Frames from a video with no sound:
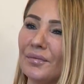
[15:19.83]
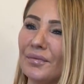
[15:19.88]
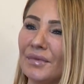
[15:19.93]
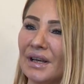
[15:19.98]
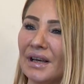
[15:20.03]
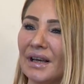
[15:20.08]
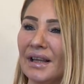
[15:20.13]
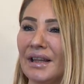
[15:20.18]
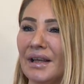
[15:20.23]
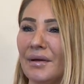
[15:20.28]

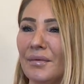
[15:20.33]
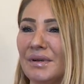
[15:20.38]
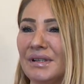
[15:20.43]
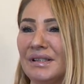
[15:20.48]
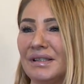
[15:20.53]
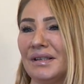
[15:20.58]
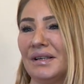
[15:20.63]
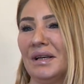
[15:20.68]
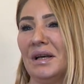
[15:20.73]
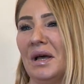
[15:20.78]
That there
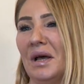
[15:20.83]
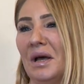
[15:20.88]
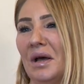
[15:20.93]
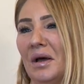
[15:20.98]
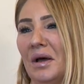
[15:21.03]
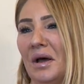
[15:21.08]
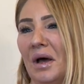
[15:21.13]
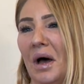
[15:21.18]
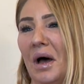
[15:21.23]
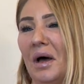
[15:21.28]
was
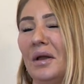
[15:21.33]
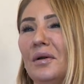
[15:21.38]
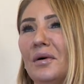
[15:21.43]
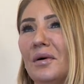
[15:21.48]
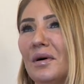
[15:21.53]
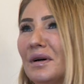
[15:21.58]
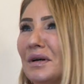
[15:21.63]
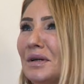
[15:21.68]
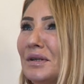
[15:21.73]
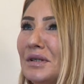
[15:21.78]

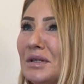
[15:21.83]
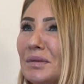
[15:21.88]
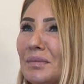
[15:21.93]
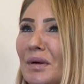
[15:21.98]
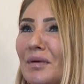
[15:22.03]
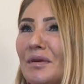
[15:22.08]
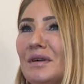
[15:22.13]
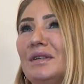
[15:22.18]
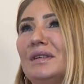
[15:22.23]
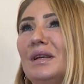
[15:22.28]
not a
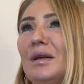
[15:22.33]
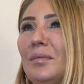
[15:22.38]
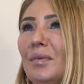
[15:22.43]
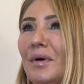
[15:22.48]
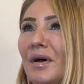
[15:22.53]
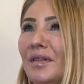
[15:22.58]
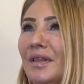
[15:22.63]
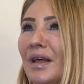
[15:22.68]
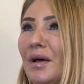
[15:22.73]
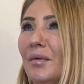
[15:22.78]
conspiracy,
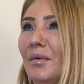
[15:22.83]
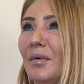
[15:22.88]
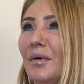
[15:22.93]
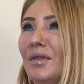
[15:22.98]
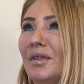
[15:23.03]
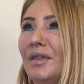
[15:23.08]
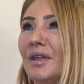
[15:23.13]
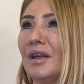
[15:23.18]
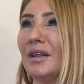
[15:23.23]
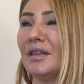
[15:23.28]
but
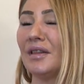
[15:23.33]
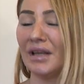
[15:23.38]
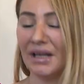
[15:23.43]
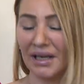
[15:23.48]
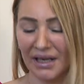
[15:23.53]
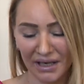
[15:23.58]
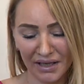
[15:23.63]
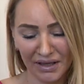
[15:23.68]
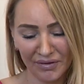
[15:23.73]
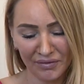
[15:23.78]
that
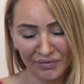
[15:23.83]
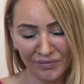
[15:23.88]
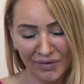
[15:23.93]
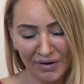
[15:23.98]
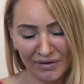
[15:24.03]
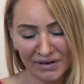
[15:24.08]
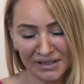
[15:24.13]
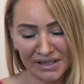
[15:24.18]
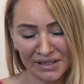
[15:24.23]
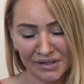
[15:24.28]
the
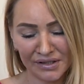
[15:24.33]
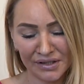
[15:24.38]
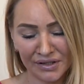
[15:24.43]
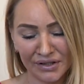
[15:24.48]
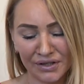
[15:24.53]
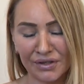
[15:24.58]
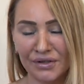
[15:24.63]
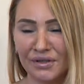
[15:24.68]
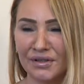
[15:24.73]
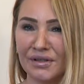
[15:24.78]
various
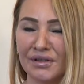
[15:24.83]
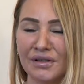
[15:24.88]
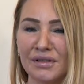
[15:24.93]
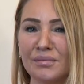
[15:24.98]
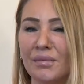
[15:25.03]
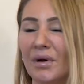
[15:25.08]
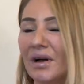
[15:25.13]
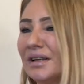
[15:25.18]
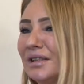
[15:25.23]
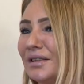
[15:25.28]
institutions
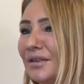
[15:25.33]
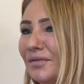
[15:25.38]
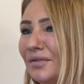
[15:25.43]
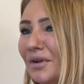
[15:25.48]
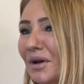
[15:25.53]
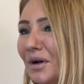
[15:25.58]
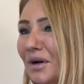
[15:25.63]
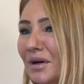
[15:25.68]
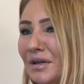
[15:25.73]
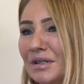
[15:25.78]
might have
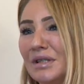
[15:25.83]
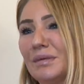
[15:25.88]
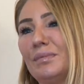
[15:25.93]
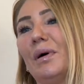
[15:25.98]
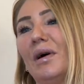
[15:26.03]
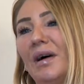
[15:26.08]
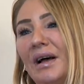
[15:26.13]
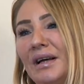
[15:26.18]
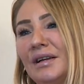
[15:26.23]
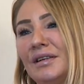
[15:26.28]

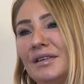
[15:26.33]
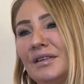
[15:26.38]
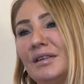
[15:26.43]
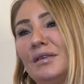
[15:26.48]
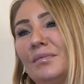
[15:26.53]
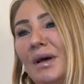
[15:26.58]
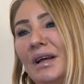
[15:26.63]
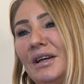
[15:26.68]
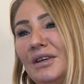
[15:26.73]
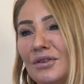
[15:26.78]
conspired to
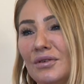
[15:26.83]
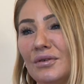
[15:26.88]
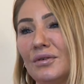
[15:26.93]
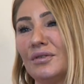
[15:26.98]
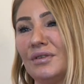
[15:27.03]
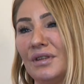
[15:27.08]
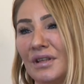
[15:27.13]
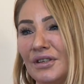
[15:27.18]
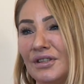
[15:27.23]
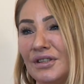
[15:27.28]
make
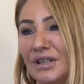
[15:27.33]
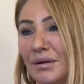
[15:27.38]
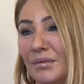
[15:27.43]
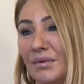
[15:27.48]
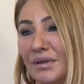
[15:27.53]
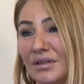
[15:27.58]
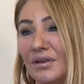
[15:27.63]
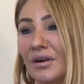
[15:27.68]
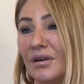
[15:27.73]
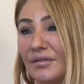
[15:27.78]
sure that she
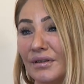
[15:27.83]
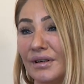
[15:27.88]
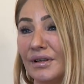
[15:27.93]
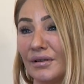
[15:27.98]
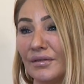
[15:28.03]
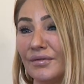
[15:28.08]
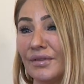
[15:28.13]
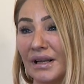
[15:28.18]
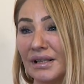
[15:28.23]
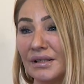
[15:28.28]
was got rid
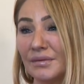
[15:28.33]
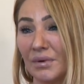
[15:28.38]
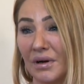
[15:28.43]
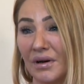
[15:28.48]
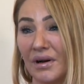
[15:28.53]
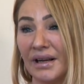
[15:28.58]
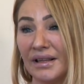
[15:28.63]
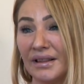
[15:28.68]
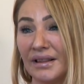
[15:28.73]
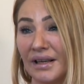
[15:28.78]
of. That's what
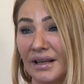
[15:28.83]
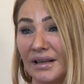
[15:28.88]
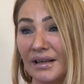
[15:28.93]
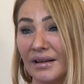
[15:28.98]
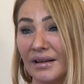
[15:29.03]
I think.